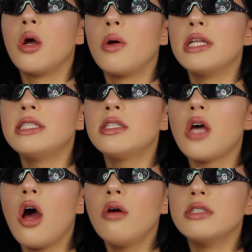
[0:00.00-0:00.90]
What is this?
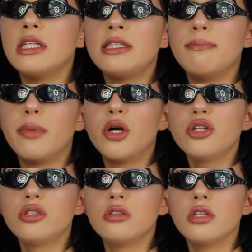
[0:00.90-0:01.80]
Oh, is this
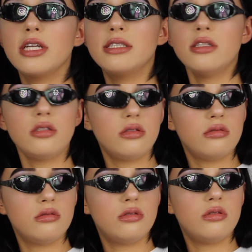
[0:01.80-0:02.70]
merch? Is this
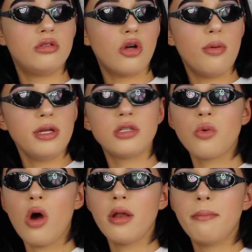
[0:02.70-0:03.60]
Joby
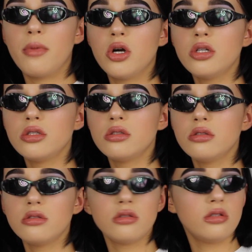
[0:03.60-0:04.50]
Squad merch
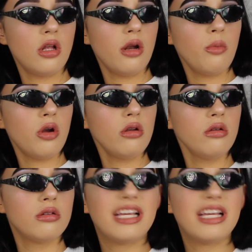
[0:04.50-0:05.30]
that I'm wearing?